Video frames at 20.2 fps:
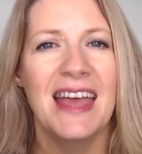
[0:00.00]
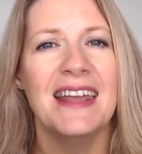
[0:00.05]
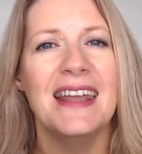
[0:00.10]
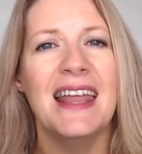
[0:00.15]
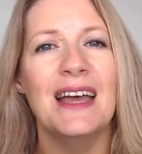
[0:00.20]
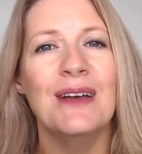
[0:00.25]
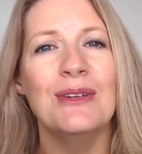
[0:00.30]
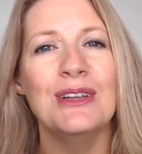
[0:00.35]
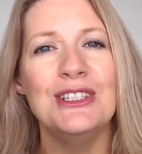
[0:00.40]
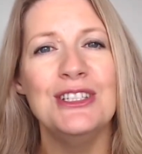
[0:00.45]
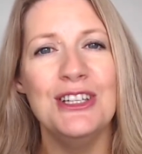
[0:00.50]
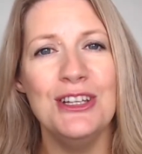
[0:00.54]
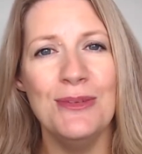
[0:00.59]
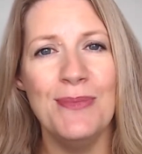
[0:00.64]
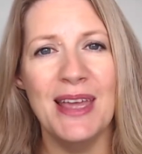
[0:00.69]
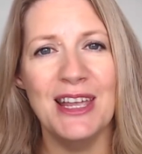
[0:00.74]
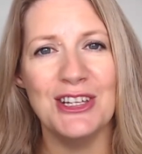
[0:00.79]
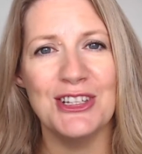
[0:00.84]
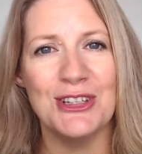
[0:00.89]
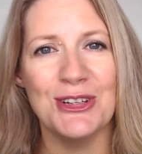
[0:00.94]
Now, do
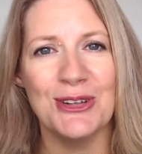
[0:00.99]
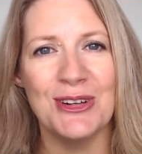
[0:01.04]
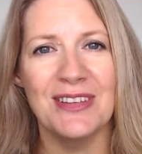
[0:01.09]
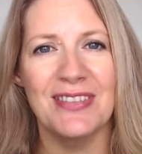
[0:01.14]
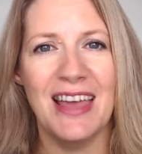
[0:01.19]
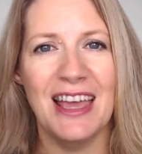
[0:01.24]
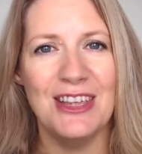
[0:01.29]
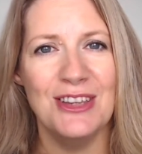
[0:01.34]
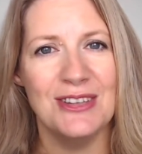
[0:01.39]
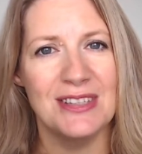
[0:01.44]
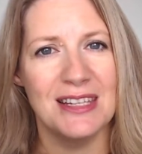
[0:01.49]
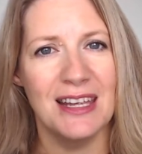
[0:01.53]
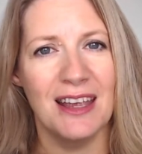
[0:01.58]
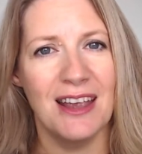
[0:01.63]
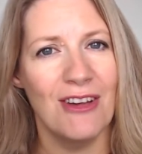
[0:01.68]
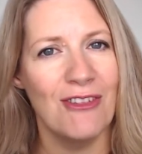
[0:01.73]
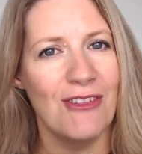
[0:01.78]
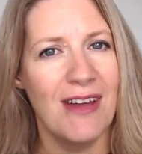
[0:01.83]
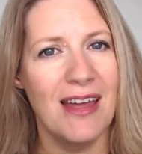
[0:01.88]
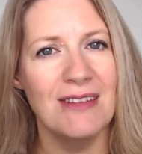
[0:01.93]
make sure that you
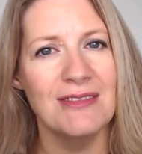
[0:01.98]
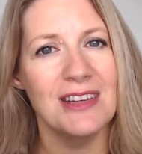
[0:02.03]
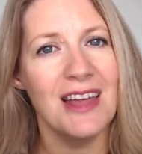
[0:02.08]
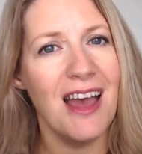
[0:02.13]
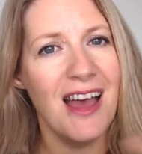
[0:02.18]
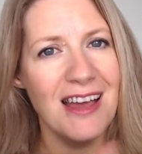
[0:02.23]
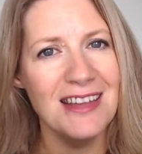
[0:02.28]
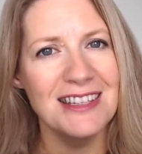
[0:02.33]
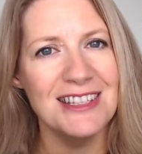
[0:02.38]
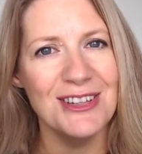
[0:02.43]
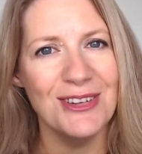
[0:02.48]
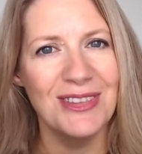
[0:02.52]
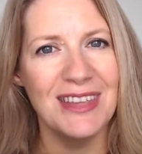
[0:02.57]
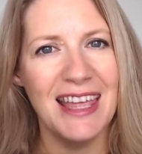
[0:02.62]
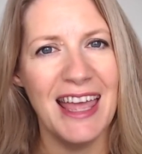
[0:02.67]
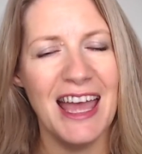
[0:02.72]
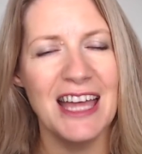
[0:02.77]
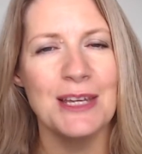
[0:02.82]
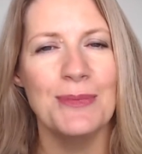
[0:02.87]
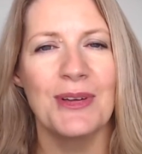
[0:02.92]
stick around until
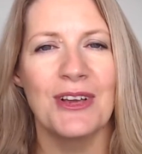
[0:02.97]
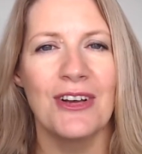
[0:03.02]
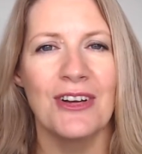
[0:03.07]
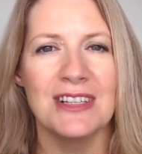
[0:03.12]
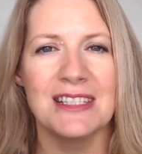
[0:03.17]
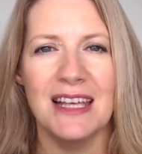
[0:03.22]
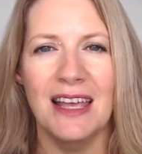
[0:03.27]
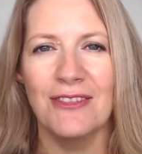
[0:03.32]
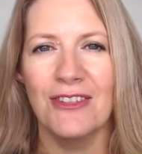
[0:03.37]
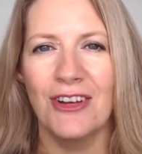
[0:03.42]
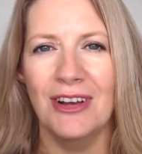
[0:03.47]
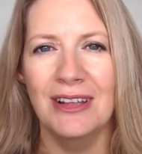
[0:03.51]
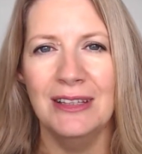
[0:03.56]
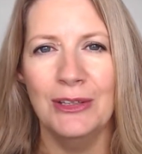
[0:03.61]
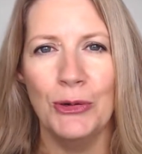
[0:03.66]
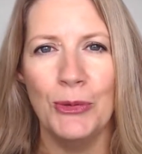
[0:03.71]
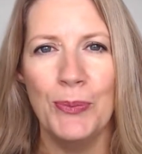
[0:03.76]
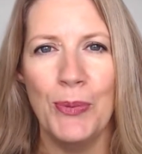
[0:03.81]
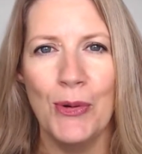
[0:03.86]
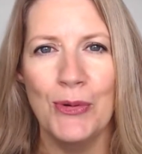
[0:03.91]
the end because I've got a
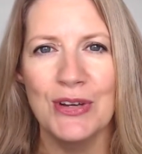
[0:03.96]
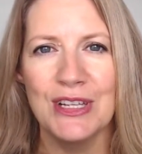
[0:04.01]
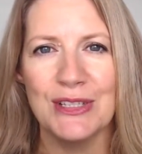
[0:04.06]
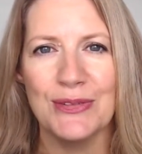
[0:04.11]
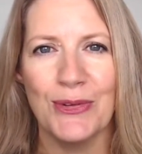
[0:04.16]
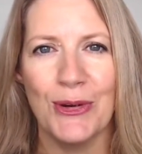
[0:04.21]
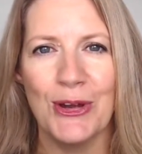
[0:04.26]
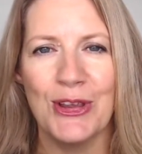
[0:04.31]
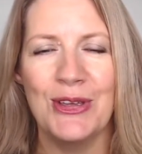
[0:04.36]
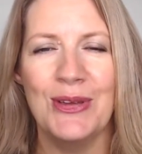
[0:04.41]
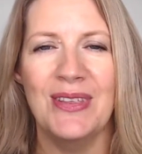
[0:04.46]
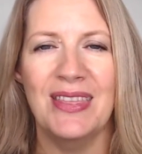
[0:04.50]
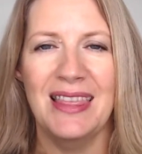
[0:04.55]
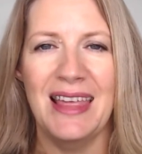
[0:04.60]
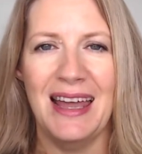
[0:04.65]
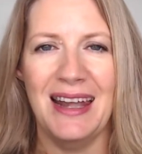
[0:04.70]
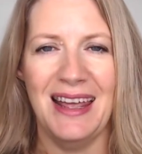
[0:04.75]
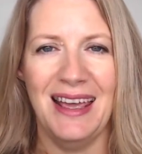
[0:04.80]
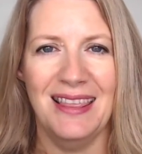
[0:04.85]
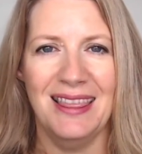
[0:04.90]
little bonus for you
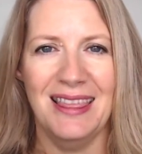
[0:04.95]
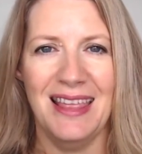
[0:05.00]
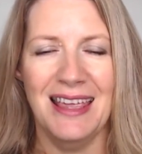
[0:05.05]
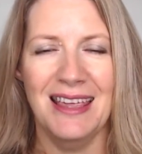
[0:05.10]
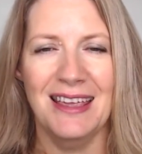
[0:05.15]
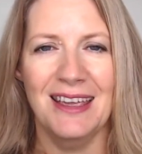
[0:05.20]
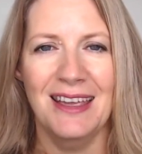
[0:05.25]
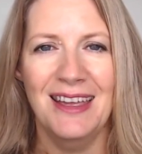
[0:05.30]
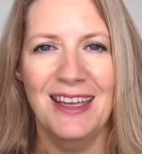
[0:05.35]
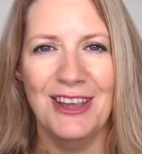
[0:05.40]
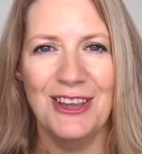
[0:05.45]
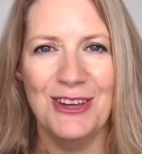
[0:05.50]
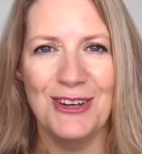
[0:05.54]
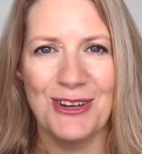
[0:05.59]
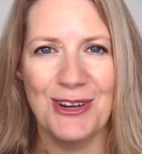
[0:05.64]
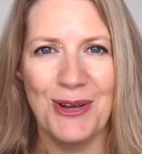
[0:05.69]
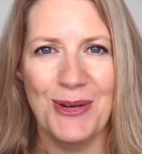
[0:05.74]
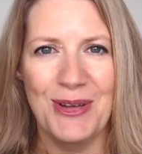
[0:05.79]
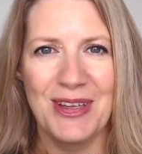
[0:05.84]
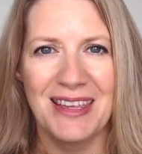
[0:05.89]
that I think you're
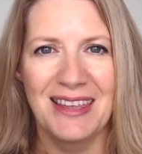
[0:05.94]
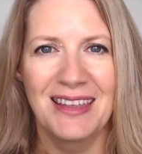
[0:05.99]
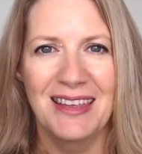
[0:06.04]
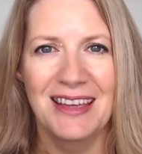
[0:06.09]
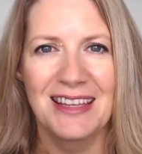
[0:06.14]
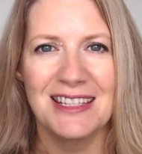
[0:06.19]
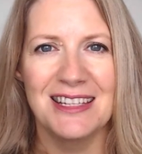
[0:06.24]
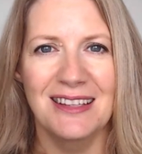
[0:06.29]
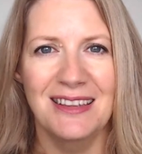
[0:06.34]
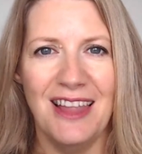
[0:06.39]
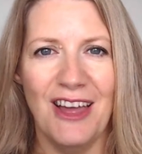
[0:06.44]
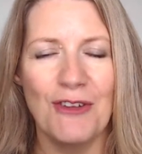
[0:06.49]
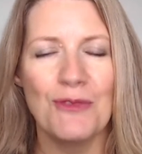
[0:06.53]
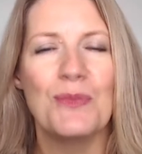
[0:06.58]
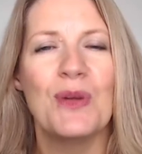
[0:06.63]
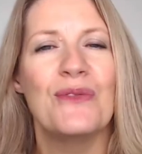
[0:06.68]
going to love.